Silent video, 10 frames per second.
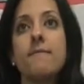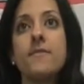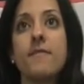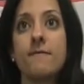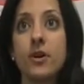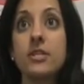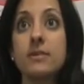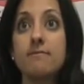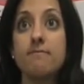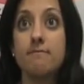The
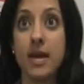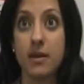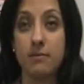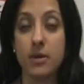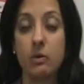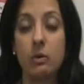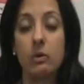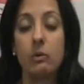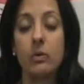first main big goal